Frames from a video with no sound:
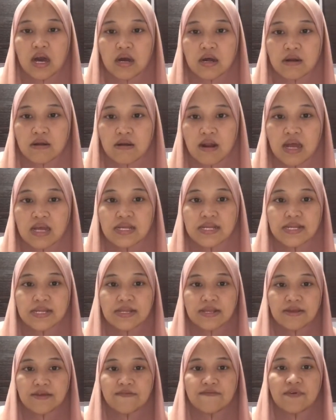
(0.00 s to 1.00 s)
arise
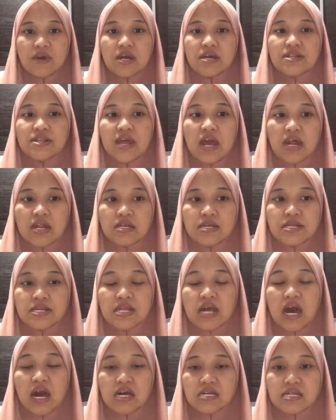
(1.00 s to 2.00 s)
if there is
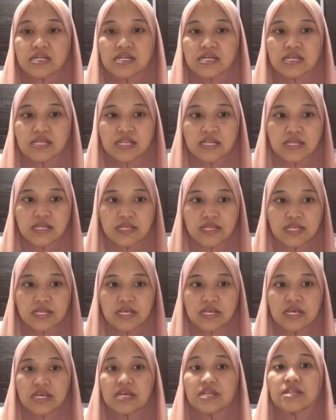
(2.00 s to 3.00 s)

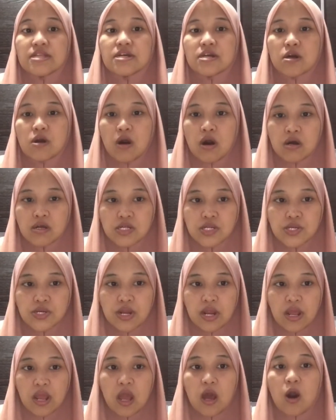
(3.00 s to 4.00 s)
uncertainty in the
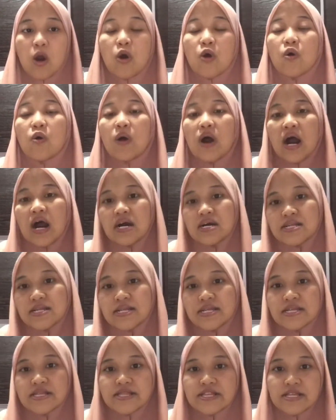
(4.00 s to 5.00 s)
contract or
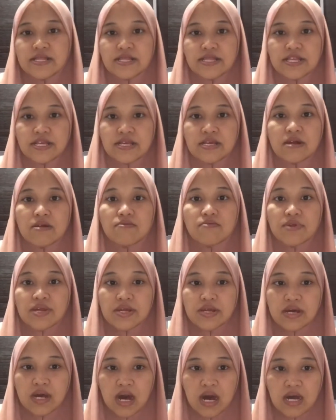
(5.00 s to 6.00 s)
uncertainty
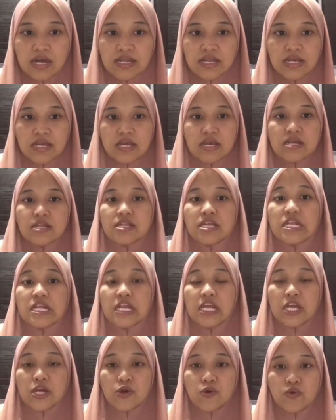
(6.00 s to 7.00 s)
regarding the
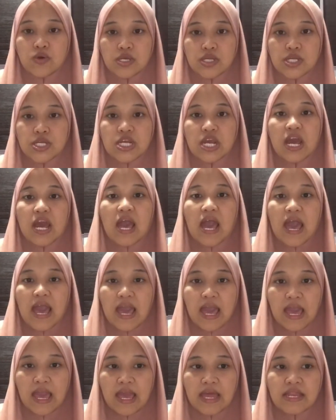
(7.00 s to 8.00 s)
language
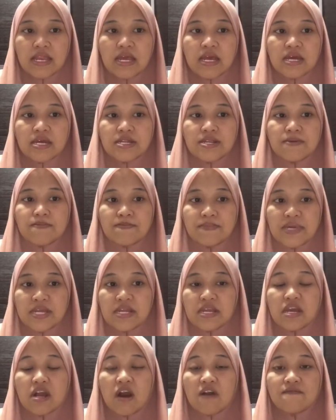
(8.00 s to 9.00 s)
and the
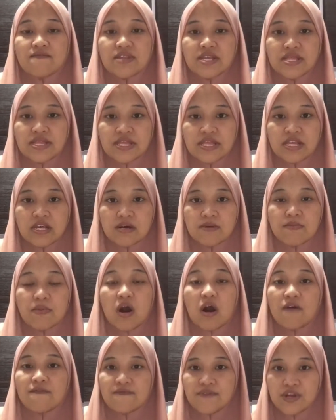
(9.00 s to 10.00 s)
meaning of the term
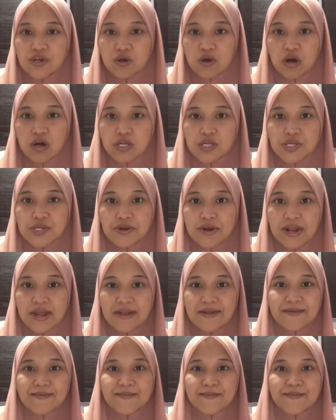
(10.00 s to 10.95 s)
of the contract.